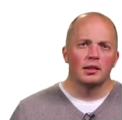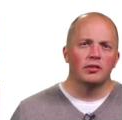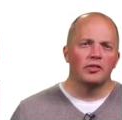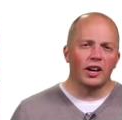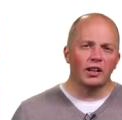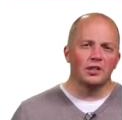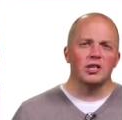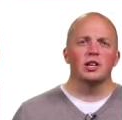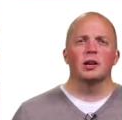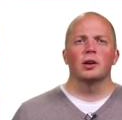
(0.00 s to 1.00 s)
The final
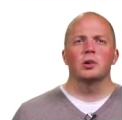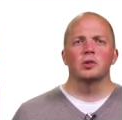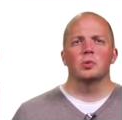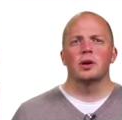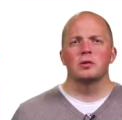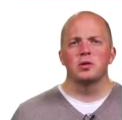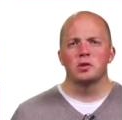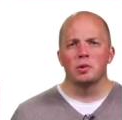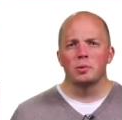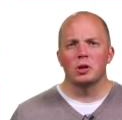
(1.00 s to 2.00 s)
scenario is around
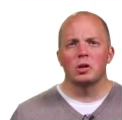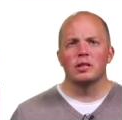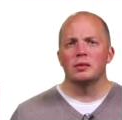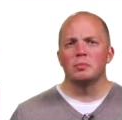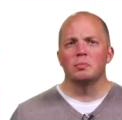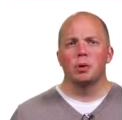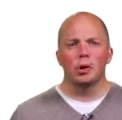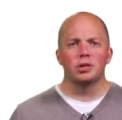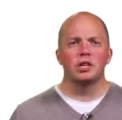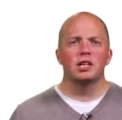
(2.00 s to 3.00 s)
distributed
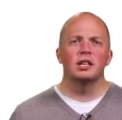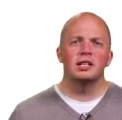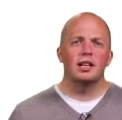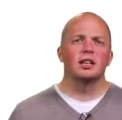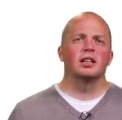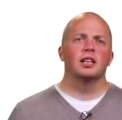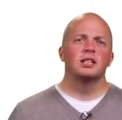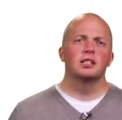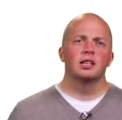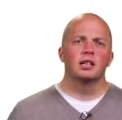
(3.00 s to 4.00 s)
parsing and data
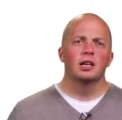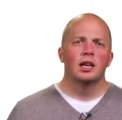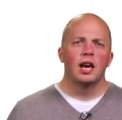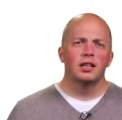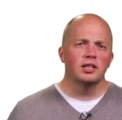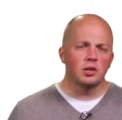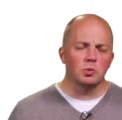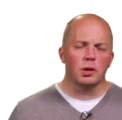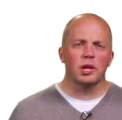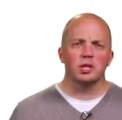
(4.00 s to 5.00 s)
cleansing. And this is
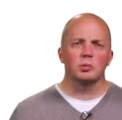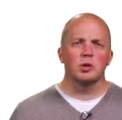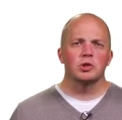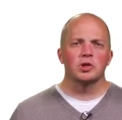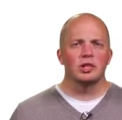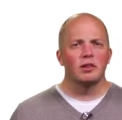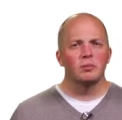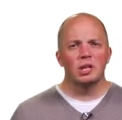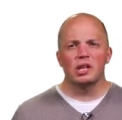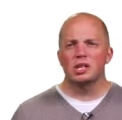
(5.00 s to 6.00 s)
where customers just have
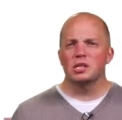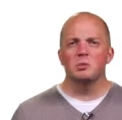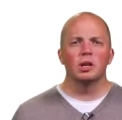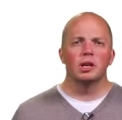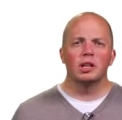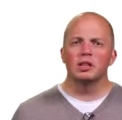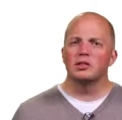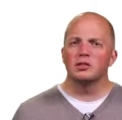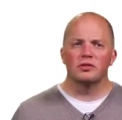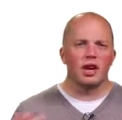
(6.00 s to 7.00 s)
millions and millions
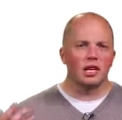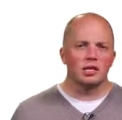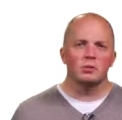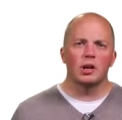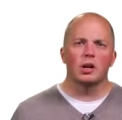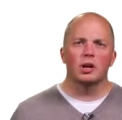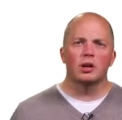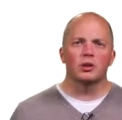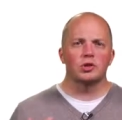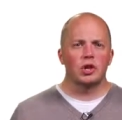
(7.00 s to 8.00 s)
of XML
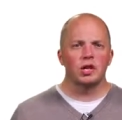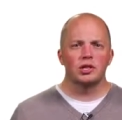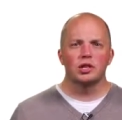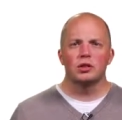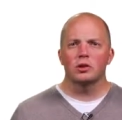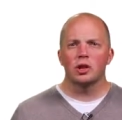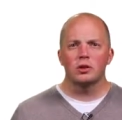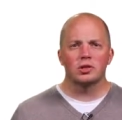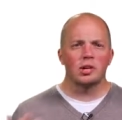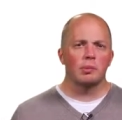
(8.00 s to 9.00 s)
or JSON or
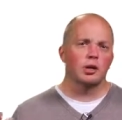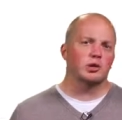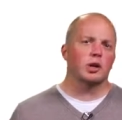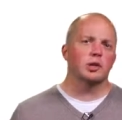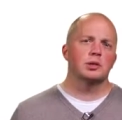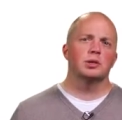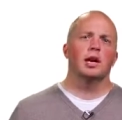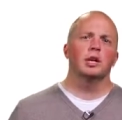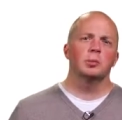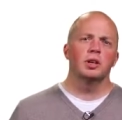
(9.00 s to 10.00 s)
other semi-structured
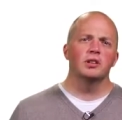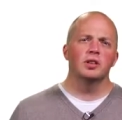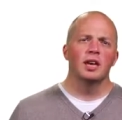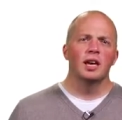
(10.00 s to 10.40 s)
documents,